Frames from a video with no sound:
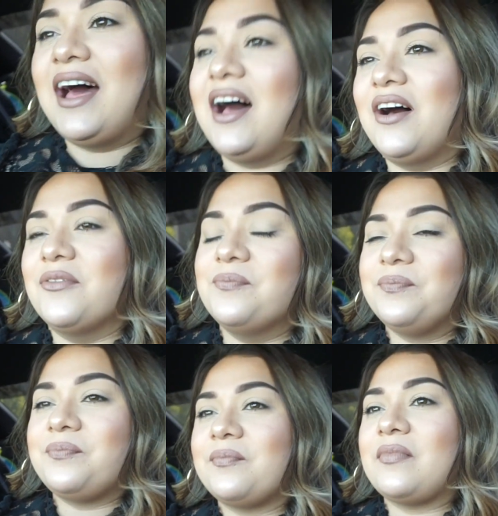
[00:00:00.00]

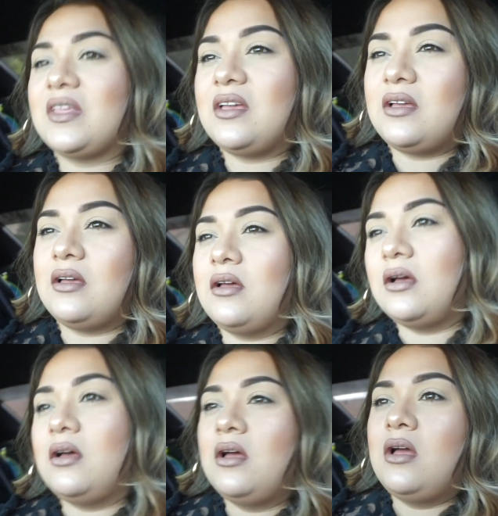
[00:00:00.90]

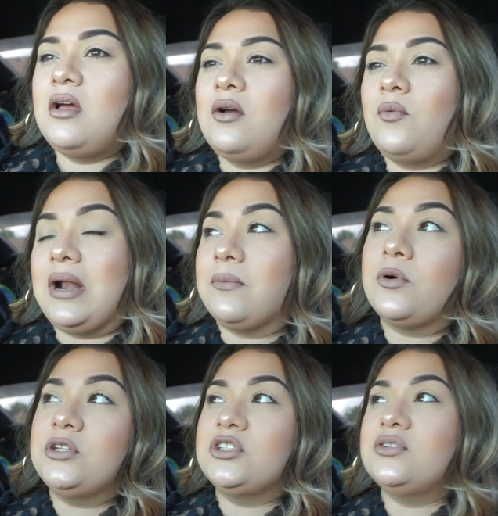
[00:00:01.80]
um, what I'm
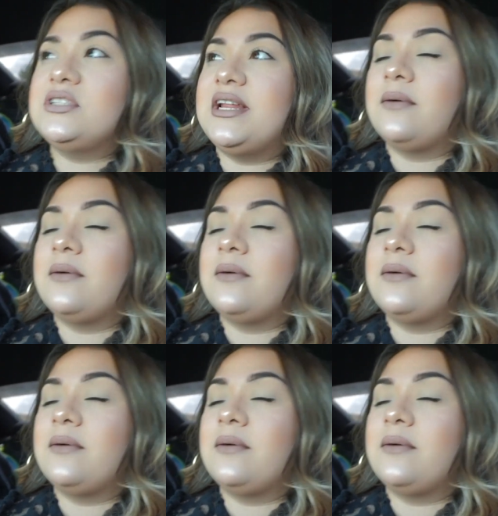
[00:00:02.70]
going to do today.